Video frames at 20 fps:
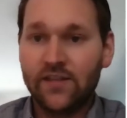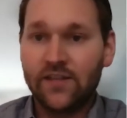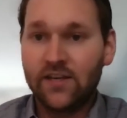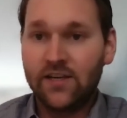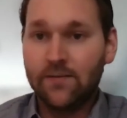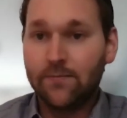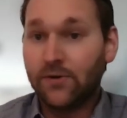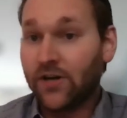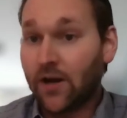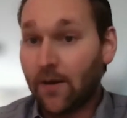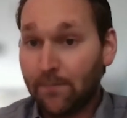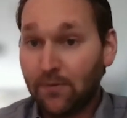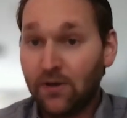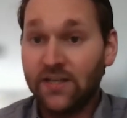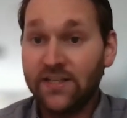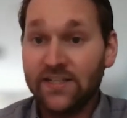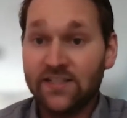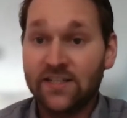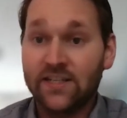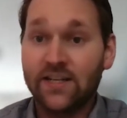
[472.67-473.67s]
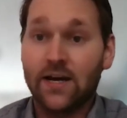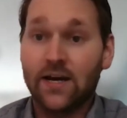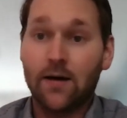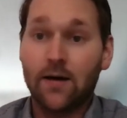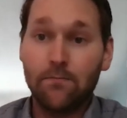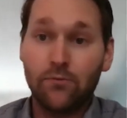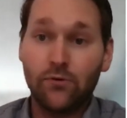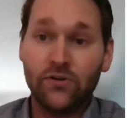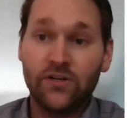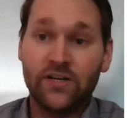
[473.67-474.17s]
the monopolies in
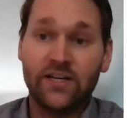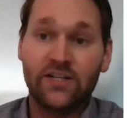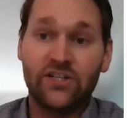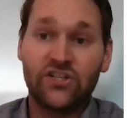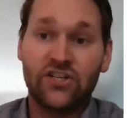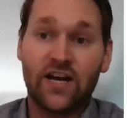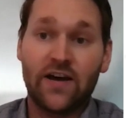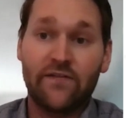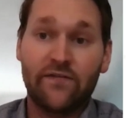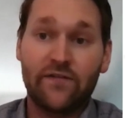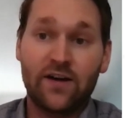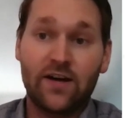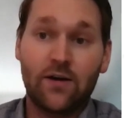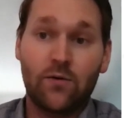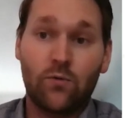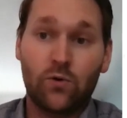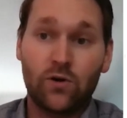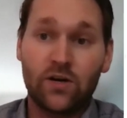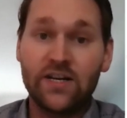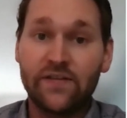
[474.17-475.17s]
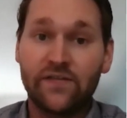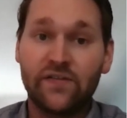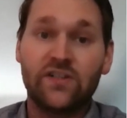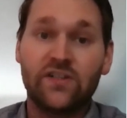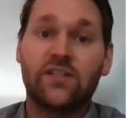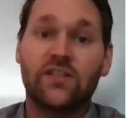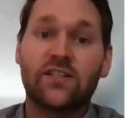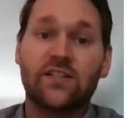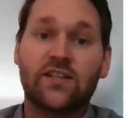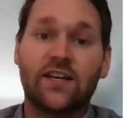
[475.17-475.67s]
Ambon and Java were
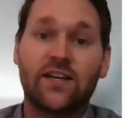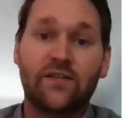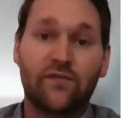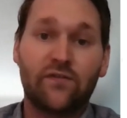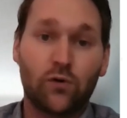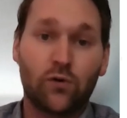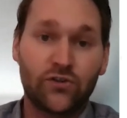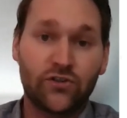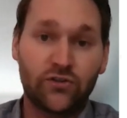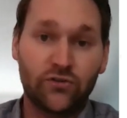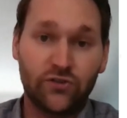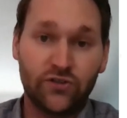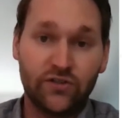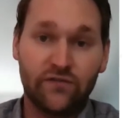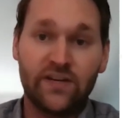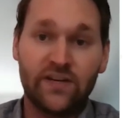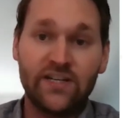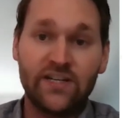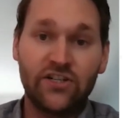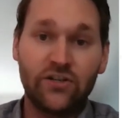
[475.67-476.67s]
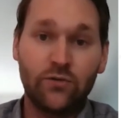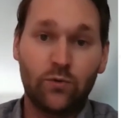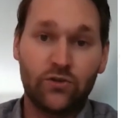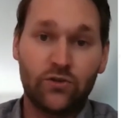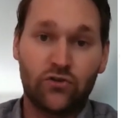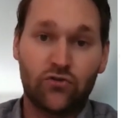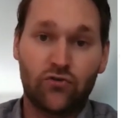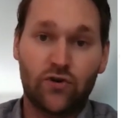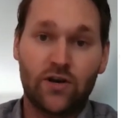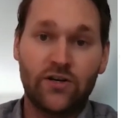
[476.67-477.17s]
lifted and forced cultivation
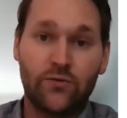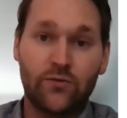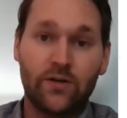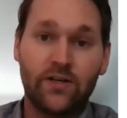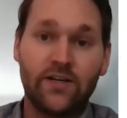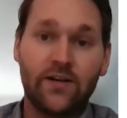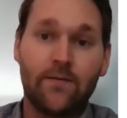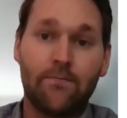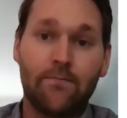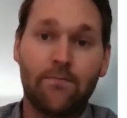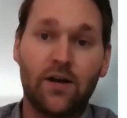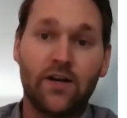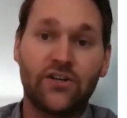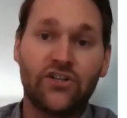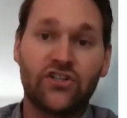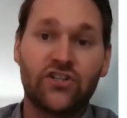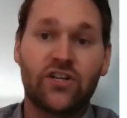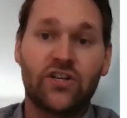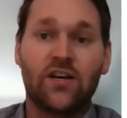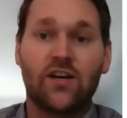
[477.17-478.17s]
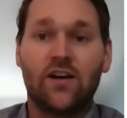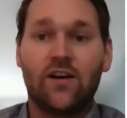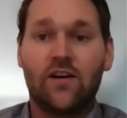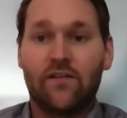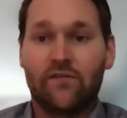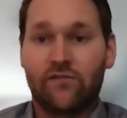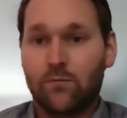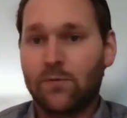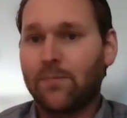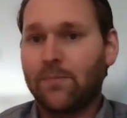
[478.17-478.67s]
was gradually abolished
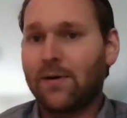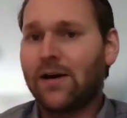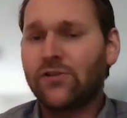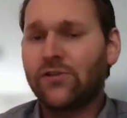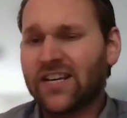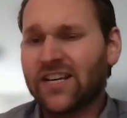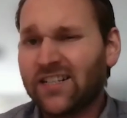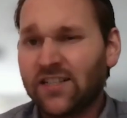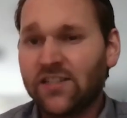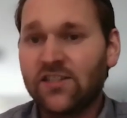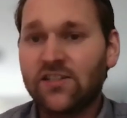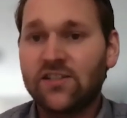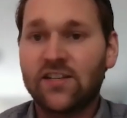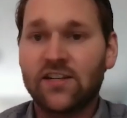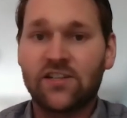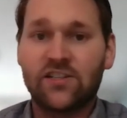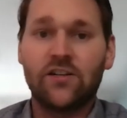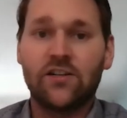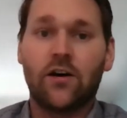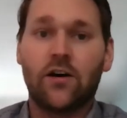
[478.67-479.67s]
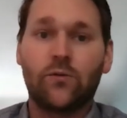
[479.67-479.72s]
from about 1860